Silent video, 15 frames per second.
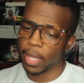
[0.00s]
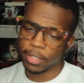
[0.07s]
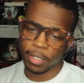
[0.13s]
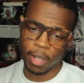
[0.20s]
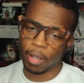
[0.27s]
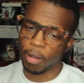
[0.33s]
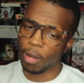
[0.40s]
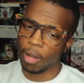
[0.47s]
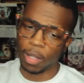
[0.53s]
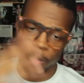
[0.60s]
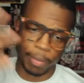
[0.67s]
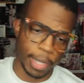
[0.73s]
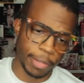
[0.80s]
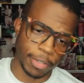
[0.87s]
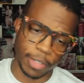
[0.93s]
I talk all
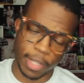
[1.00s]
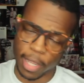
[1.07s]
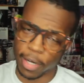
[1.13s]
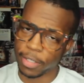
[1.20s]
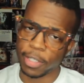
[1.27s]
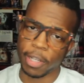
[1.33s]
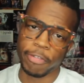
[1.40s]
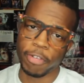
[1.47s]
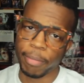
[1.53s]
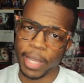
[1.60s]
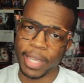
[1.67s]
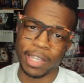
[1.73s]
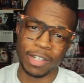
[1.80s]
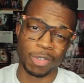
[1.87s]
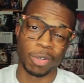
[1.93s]
about this kind of stuff in
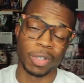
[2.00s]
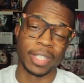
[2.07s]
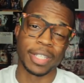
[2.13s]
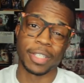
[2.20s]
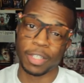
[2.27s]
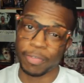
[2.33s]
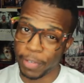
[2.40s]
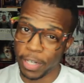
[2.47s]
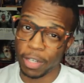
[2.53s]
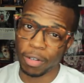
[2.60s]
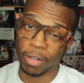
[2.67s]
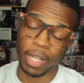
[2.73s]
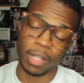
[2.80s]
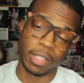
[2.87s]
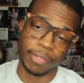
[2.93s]
my intro to lenses
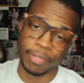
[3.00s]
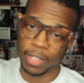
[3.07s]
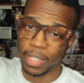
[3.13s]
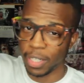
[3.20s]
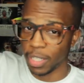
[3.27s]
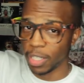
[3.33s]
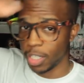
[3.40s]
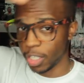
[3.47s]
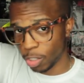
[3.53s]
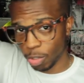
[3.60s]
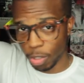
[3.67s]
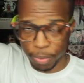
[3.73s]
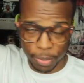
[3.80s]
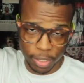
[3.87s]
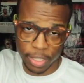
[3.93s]
video. I'll leave a link in the
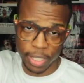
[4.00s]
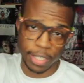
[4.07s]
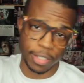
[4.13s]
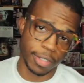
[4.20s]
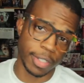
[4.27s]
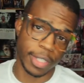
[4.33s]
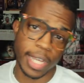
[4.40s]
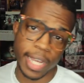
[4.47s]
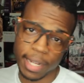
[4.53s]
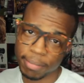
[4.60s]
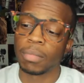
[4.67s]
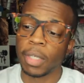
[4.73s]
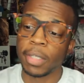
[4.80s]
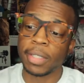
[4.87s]
description section to that.